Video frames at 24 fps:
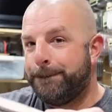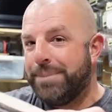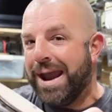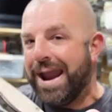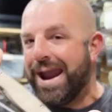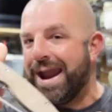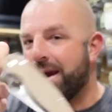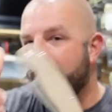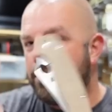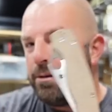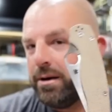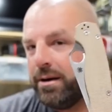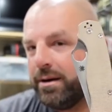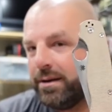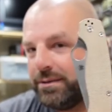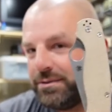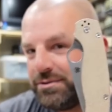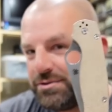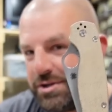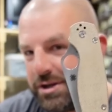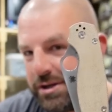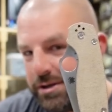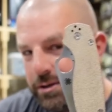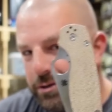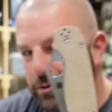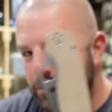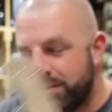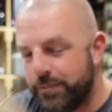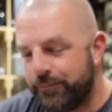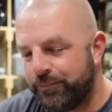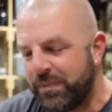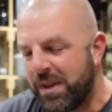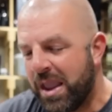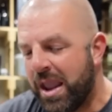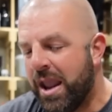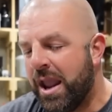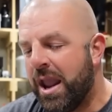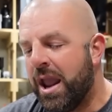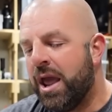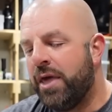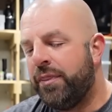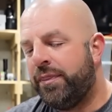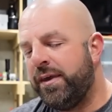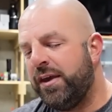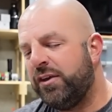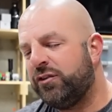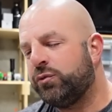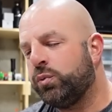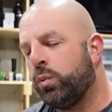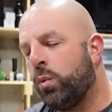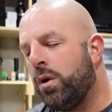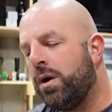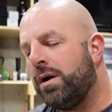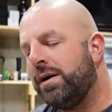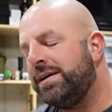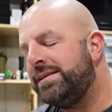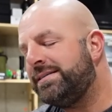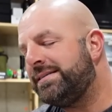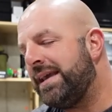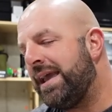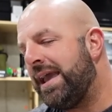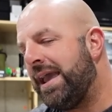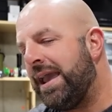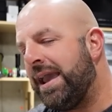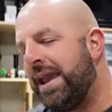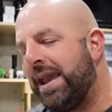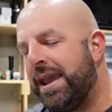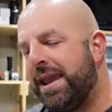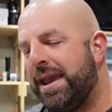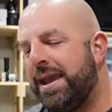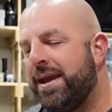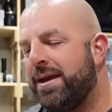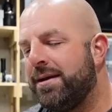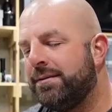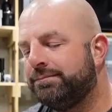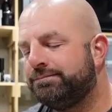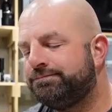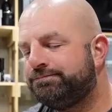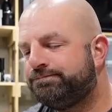Para 2. This was a